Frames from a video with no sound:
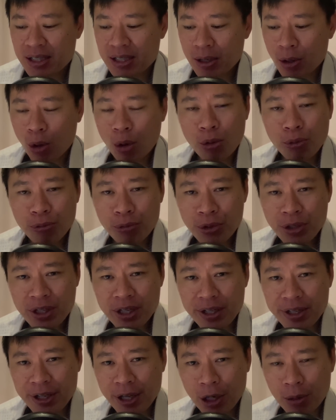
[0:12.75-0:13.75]
hopefully
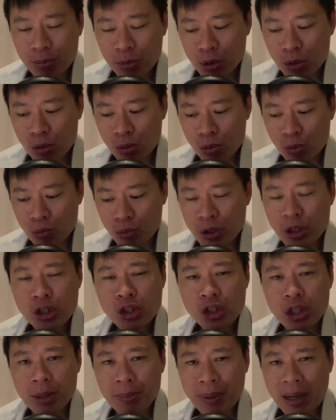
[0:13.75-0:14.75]
can help you
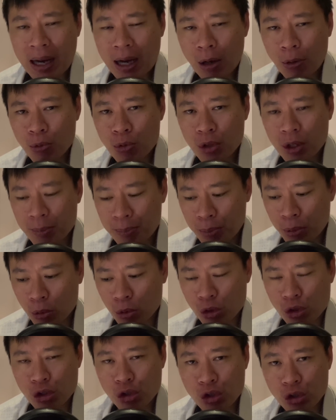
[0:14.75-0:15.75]
reshape how you
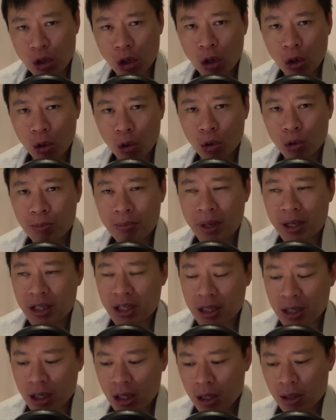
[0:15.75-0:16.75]
approach your own
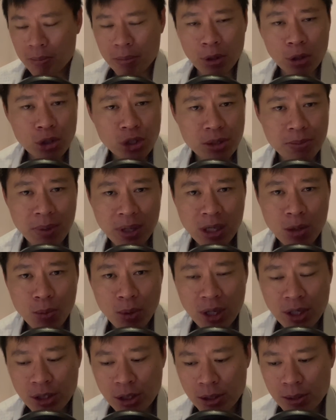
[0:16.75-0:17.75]
money because in many
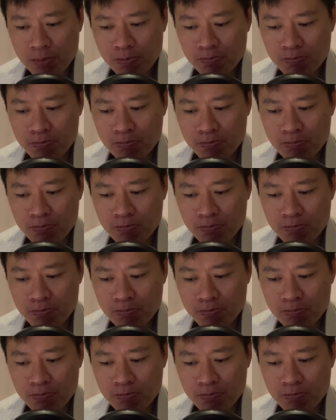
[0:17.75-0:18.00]
ways,